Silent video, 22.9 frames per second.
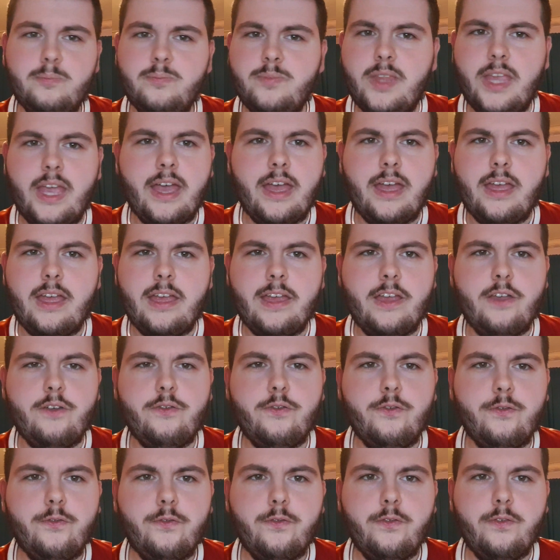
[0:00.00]
Yeah,
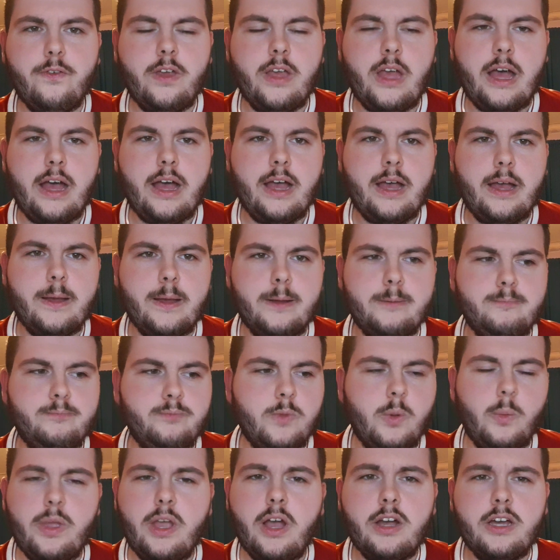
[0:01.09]
if
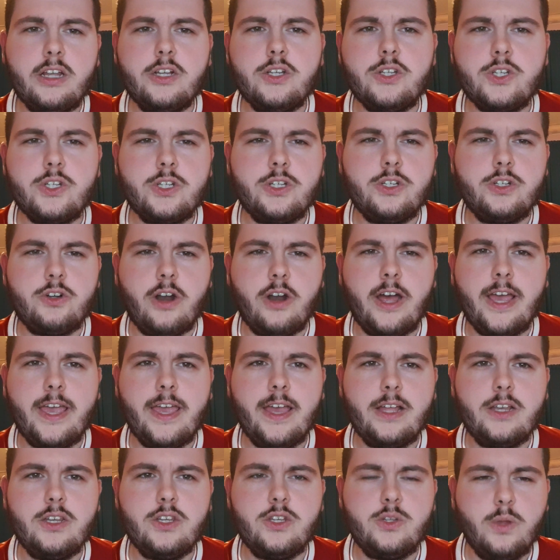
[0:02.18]
we are going to try
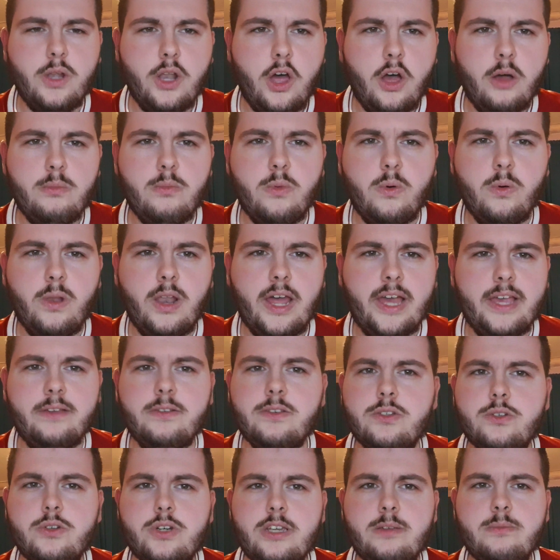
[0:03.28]
and do a lot more live
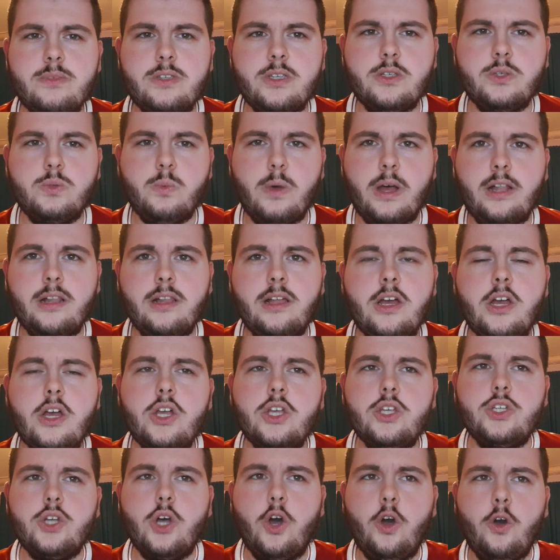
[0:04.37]
streams as well,
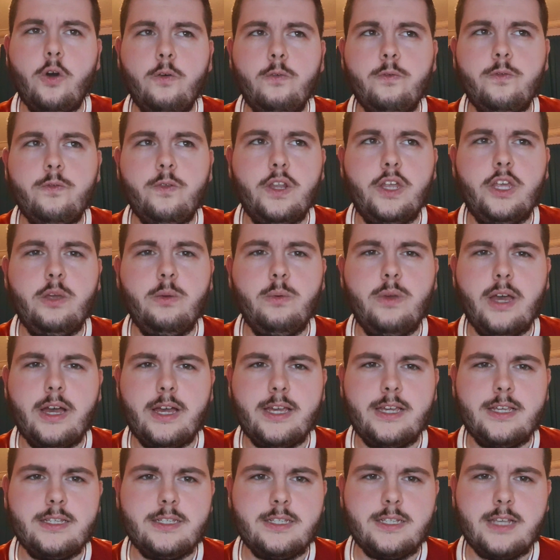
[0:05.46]
so hopefully you
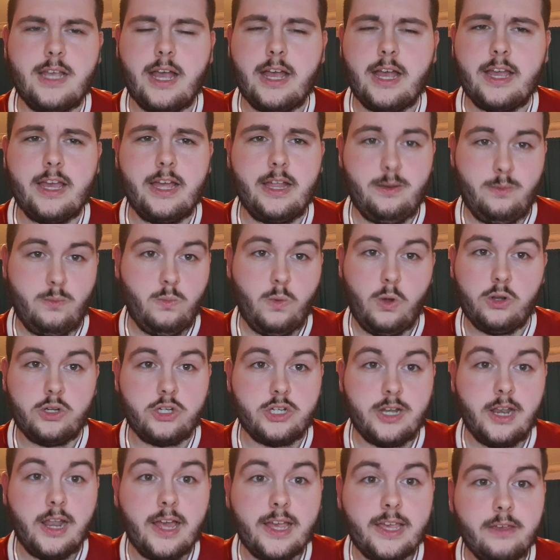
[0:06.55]
guys can
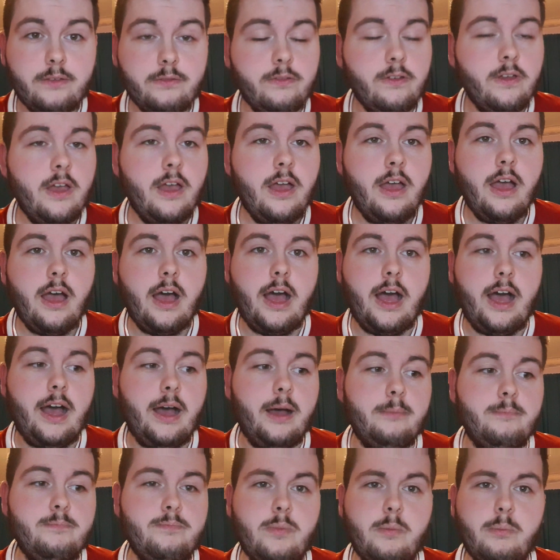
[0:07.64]
watch live.
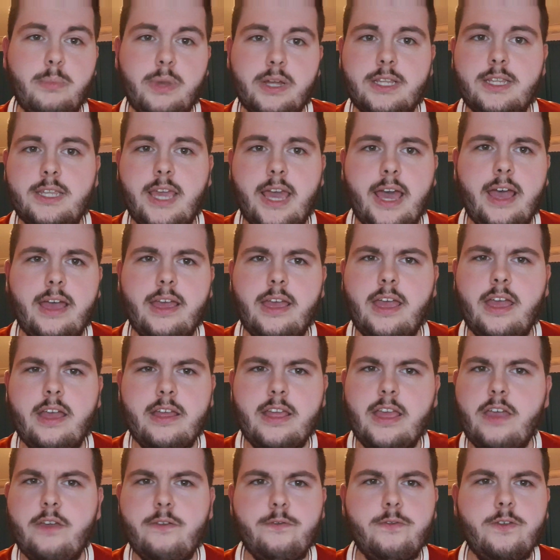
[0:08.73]
But yeah,
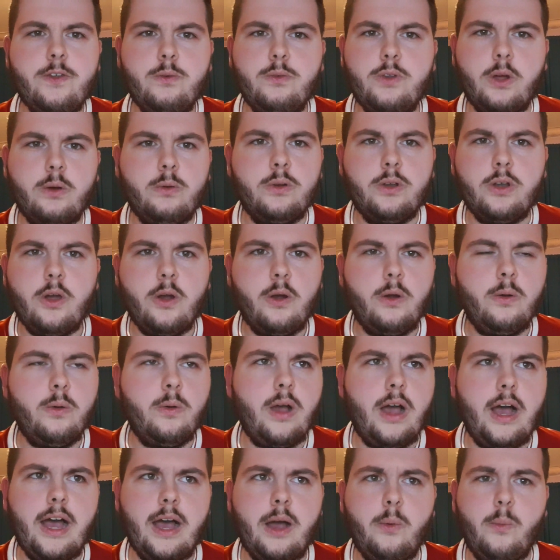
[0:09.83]
if you don't know
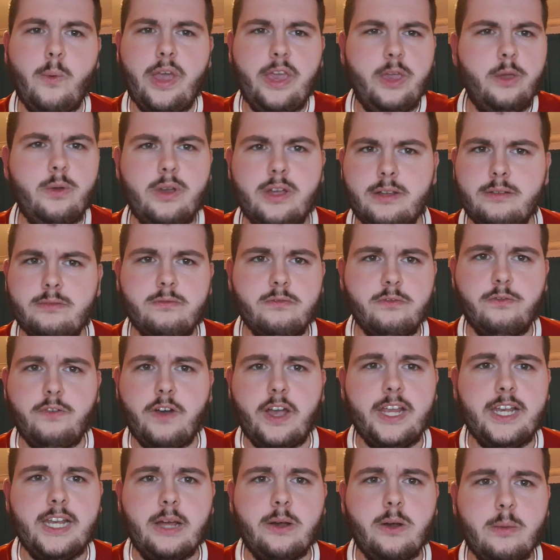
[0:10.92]
where you can
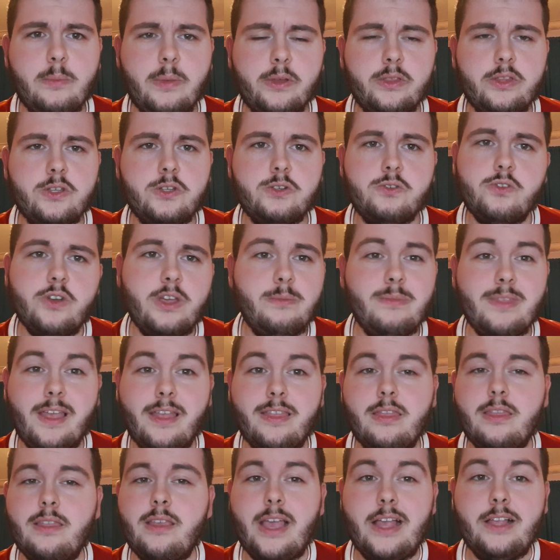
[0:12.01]
find out about the stream,
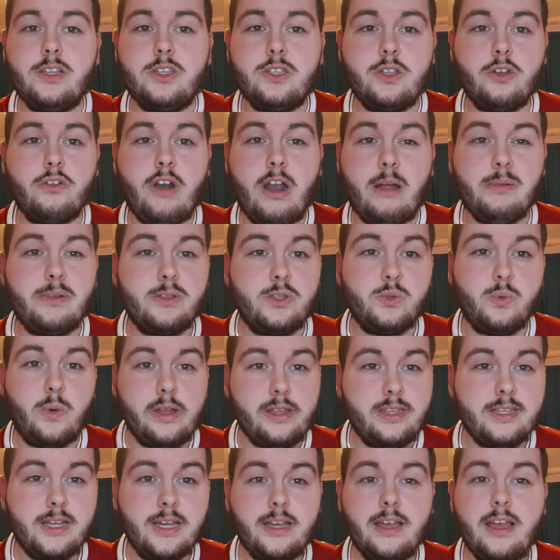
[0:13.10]
then Instagram and
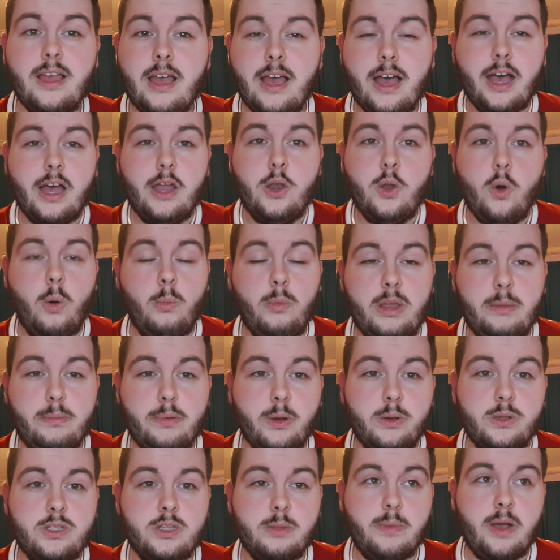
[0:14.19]
Twitter. I normally
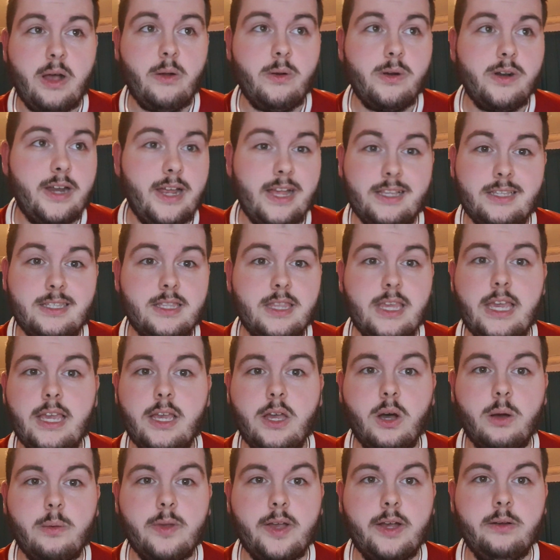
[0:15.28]
post about it. It's the
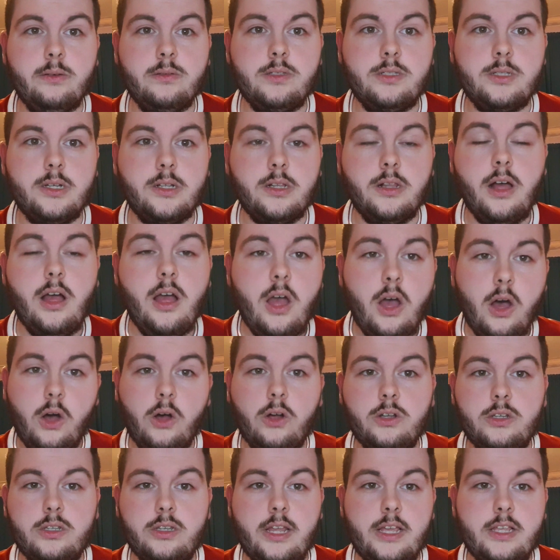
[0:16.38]
Cop Council
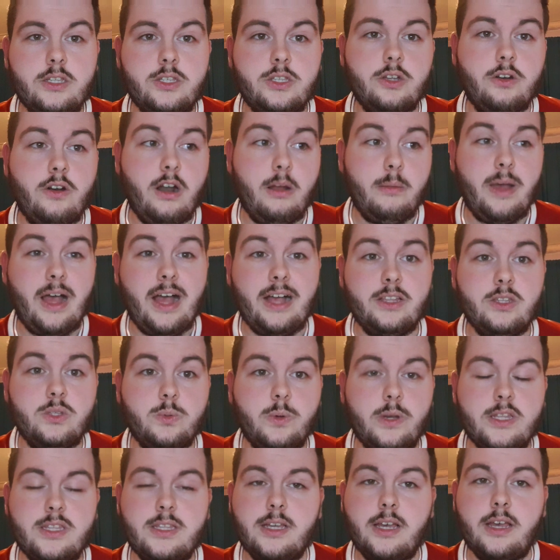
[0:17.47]
on Instagram and
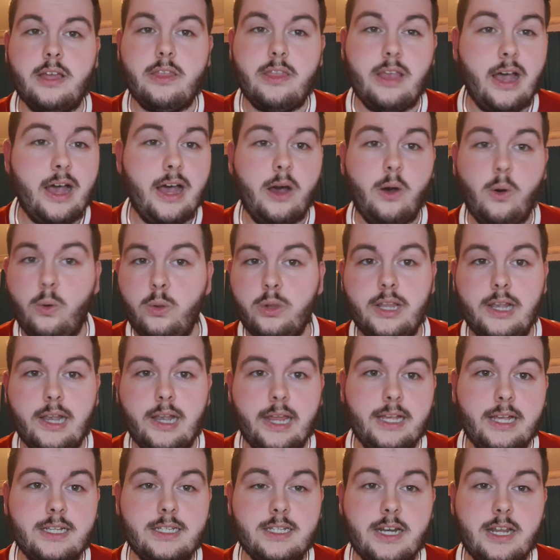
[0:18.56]
Twitter. All the
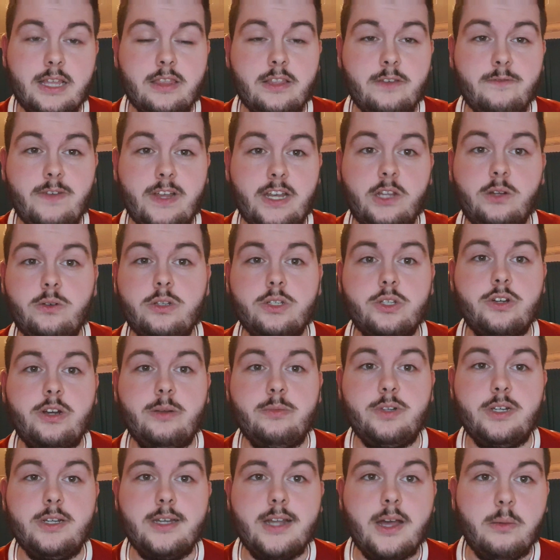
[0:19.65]
links are in the video
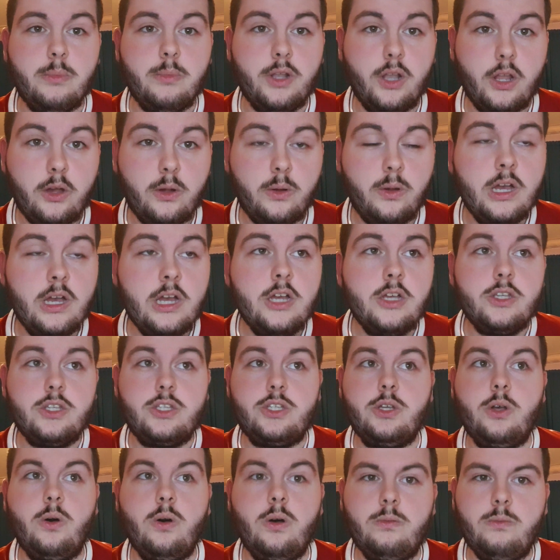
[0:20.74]
description down below.
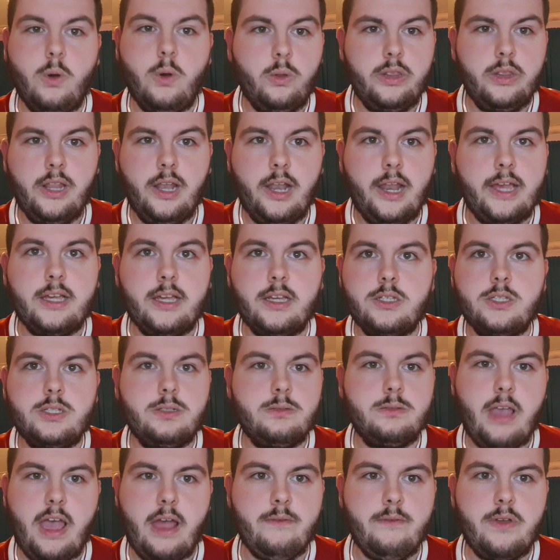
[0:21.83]
So all the
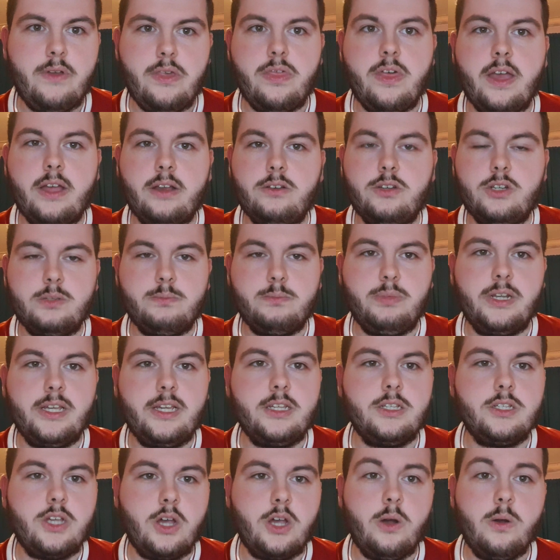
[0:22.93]
links, everything, just
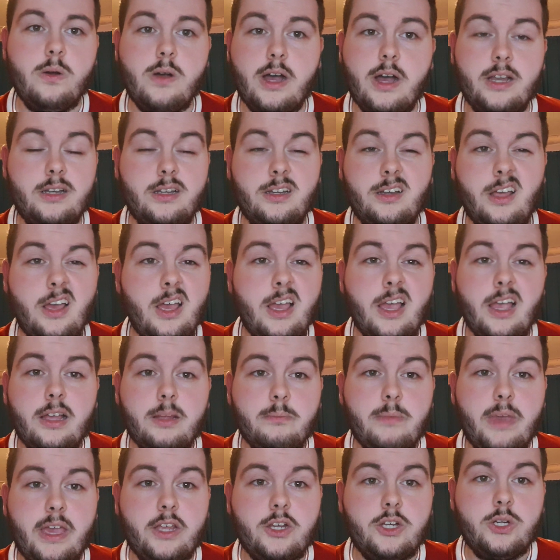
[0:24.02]
please go and
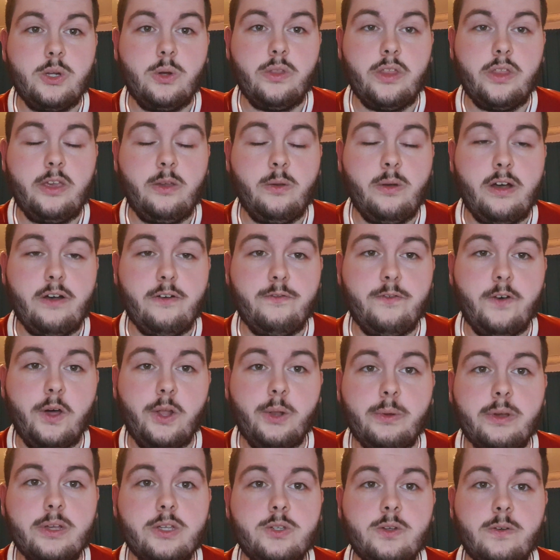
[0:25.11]
make sure that you
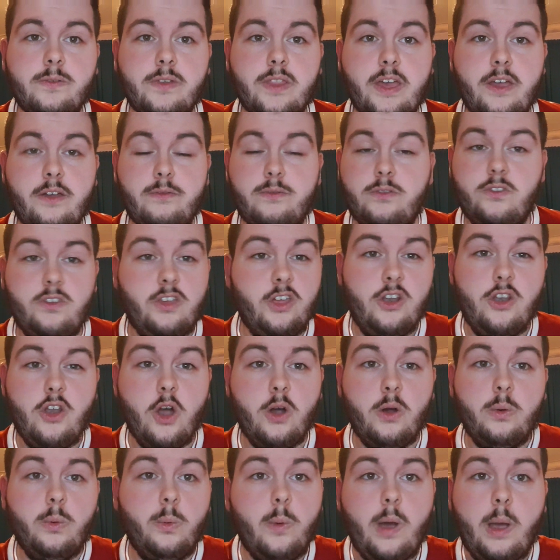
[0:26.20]
follow us over there to
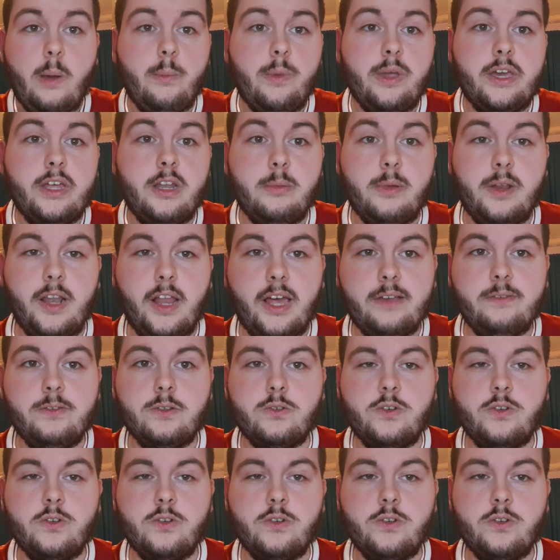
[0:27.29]
know when we're going to be live